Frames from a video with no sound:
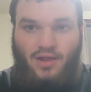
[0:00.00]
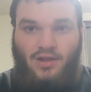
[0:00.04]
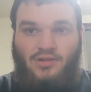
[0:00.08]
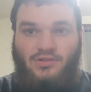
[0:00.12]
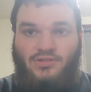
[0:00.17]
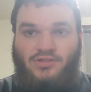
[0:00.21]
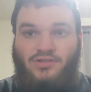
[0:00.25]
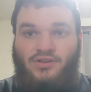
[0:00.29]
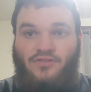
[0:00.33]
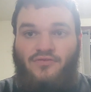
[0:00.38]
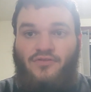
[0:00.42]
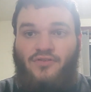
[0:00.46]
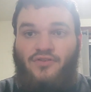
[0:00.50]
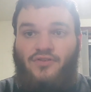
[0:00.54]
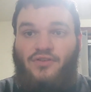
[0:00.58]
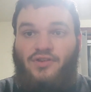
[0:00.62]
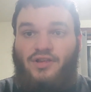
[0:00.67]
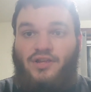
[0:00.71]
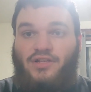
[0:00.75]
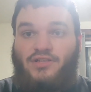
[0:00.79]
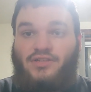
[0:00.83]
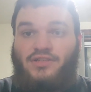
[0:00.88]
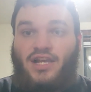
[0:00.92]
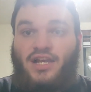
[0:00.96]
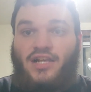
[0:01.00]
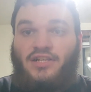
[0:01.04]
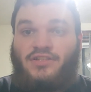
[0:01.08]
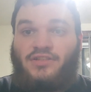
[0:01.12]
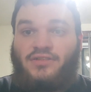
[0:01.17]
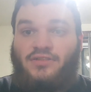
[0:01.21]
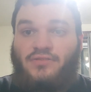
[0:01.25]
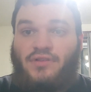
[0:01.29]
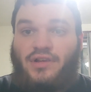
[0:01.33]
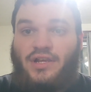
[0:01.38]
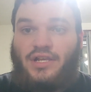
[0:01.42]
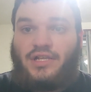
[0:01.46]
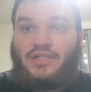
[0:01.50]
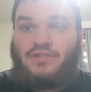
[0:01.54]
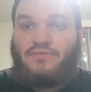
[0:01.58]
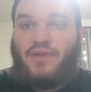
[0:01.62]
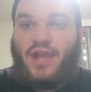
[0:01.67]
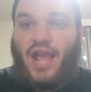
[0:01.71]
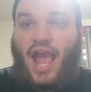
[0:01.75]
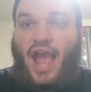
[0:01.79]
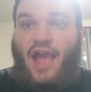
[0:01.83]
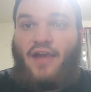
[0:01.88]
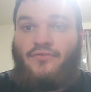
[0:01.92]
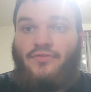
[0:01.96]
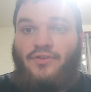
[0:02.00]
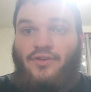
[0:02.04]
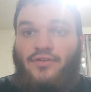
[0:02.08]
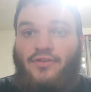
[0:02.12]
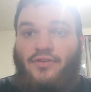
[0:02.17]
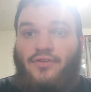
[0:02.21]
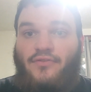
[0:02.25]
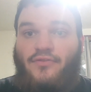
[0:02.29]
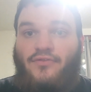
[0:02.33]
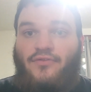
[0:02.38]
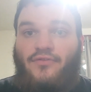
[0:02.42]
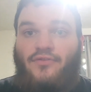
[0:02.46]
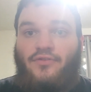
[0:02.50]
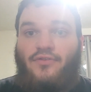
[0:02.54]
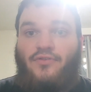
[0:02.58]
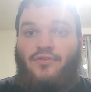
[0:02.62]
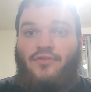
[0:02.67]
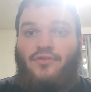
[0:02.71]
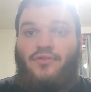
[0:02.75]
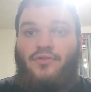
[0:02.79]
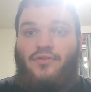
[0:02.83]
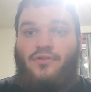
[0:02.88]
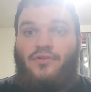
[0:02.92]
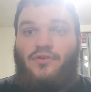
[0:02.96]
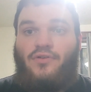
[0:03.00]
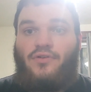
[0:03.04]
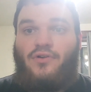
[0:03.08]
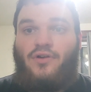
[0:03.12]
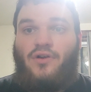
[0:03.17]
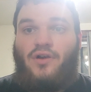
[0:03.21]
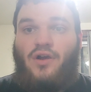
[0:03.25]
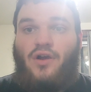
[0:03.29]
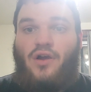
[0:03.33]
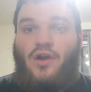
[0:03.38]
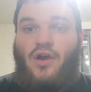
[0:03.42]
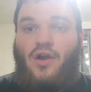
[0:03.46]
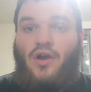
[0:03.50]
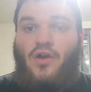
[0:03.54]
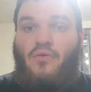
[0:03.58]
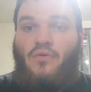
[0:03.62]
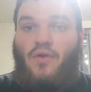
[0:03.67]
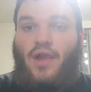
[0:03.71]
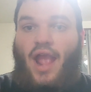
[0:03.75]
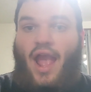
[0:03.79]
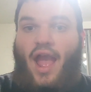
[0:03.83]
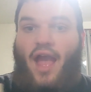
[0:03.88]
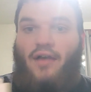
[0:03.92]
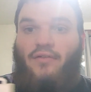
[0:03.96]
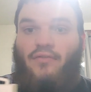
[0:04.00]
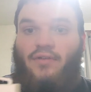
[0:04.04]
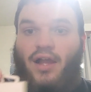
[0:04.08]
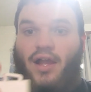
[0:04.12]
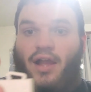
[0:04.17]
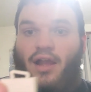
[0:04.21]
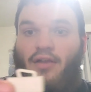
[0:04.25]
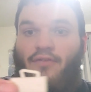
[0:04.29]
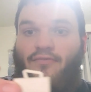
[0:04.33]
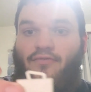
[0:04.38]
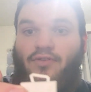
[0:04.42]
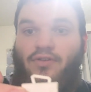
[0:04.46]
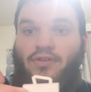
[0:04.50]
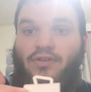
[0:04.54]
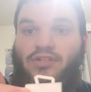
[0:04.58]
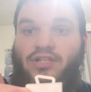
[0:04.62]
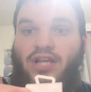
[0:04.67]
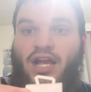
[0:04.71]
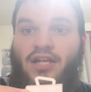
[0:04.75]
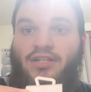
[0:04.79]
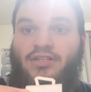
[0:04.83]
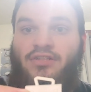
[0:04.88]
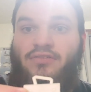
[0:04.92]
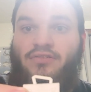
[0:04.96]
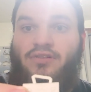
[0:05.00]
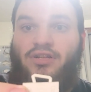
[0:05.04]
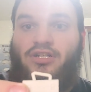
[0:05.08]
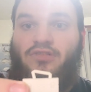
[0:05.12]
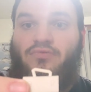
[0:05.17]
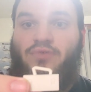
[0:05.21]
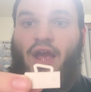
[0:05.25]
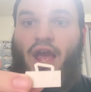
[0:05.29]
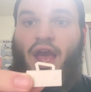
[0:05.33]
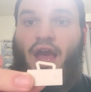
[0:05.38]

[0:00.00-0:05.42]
So for the accessories we have here for Series